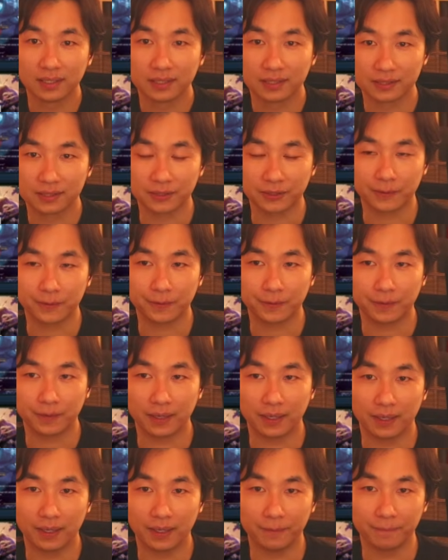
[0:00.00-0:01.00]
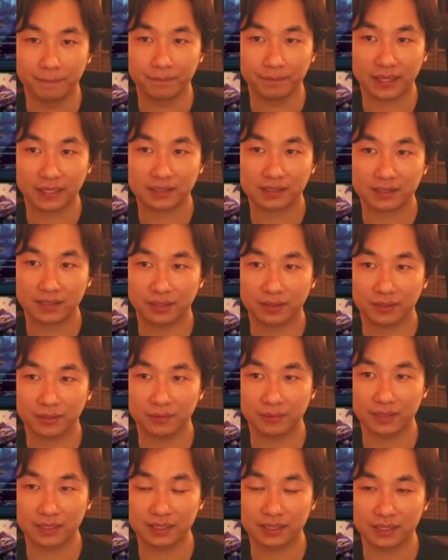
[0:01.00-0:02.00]
So that's another
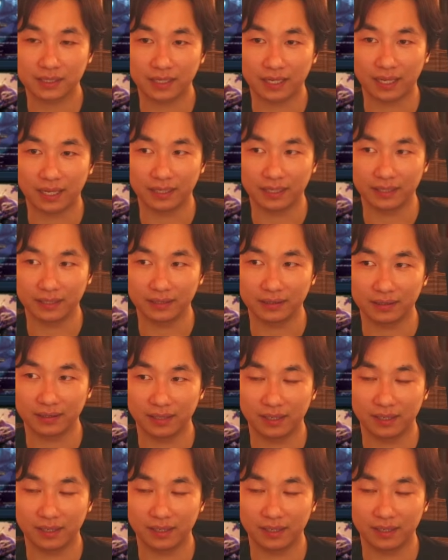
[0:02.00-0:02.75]
reason that, like,